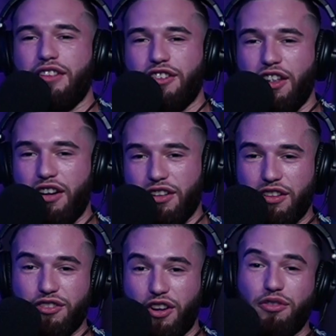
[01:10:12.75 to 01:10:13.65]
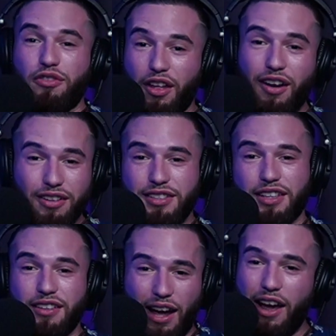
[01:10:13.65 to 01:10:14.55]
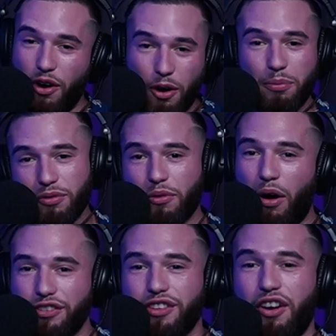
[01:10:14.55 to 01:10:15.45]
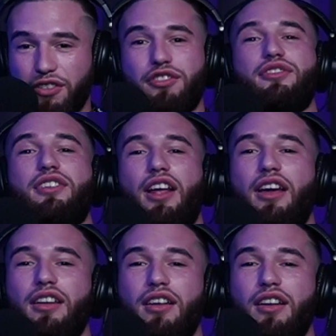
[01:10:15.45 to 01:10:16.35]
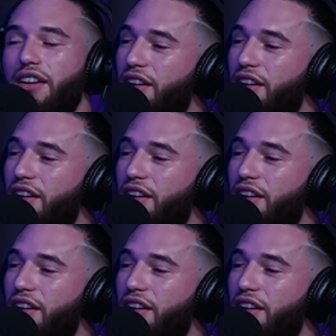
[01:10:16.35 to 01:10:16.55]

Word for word: guys. The so the hunted. I hope watch a hundred today.